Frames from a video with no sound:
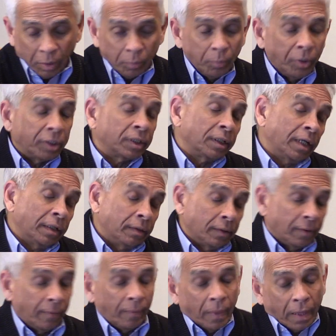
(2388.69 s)
Britain
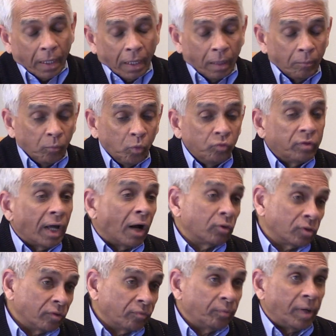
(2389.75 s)
moved
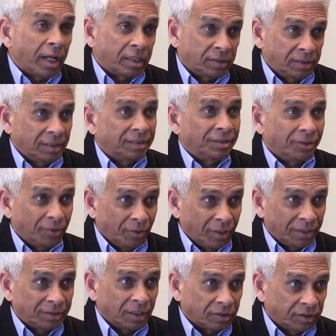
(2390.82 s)
out of Brexit. They
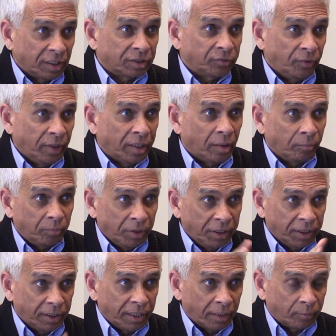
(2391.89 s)
successfully
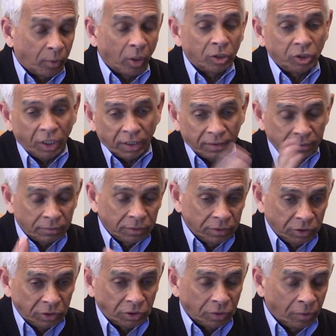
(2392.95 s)
completed that project.
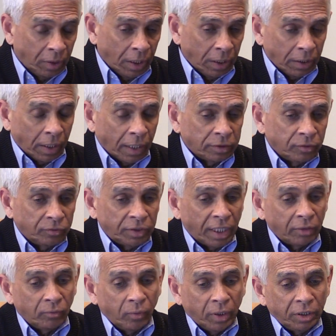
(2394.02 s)
As of
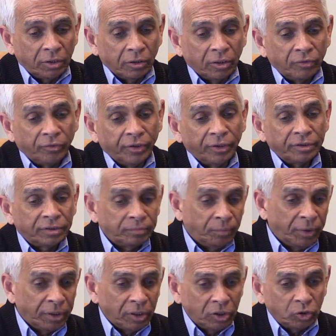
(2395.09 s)
January 31st,
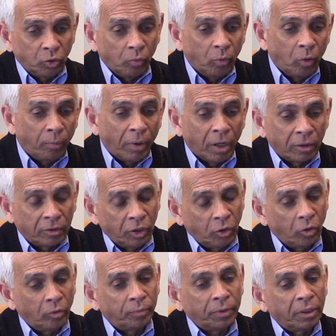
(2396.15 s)
Britain is no more part of the
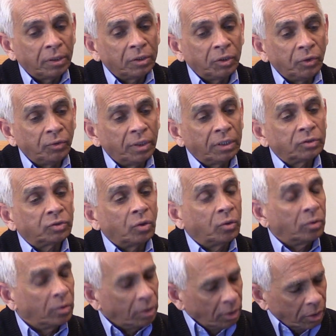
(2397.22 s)
European Union,
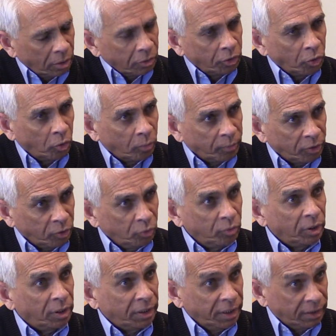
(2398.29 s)
so the European
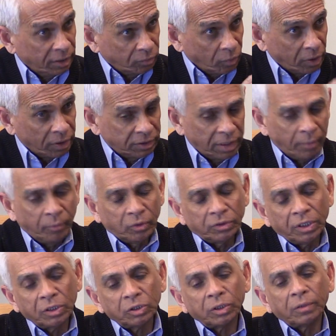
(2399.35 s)
Union leaders, what is their
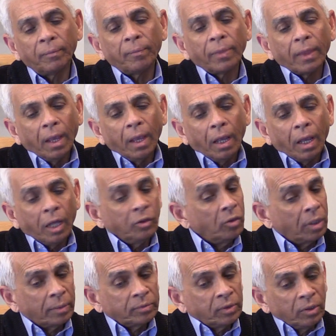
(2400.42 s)
position? And you're
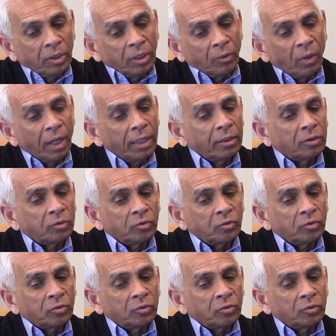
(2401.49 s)
absolutely right.